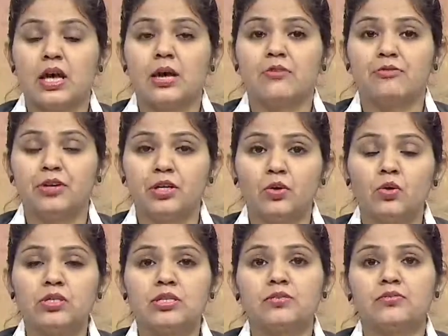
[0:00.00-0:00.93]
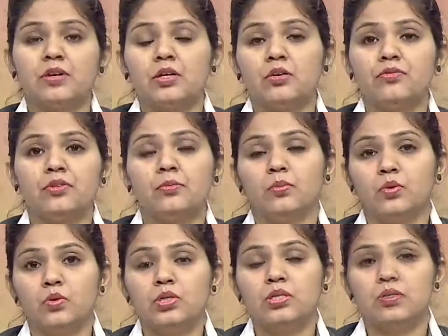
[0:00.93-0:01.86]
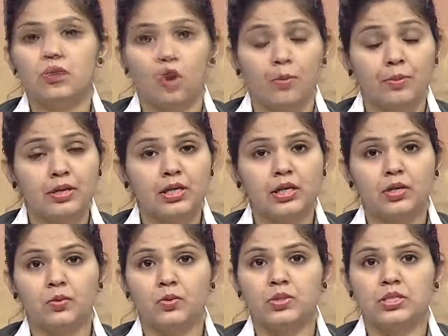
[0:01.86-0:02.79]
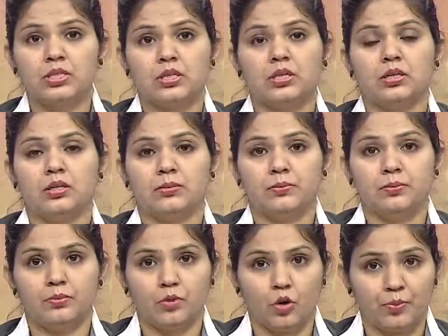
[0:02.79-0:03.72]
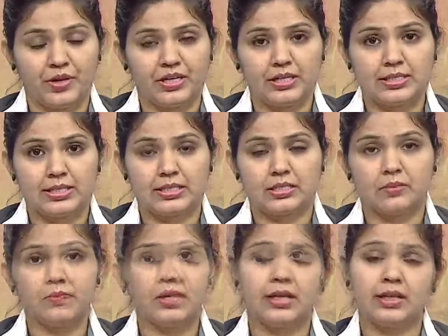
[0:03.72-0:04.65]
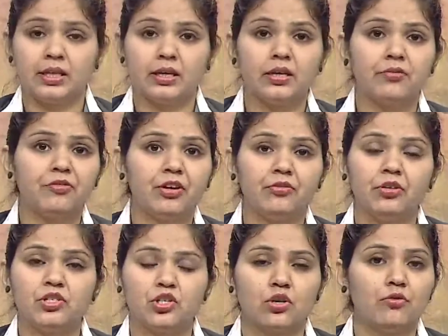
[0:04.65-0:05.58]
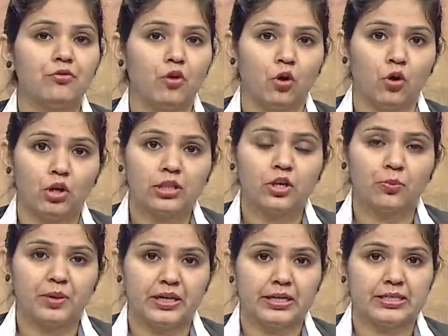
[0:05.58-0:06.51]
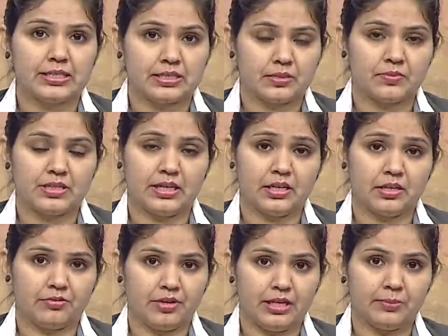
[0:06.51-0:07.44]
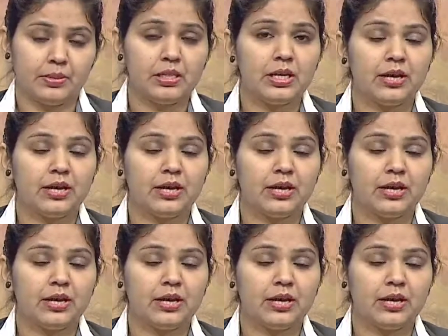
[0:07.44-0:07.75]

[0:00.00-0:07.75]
Windows is one of the most commonly used operating system, and there are different versions of all the operating systems that are available.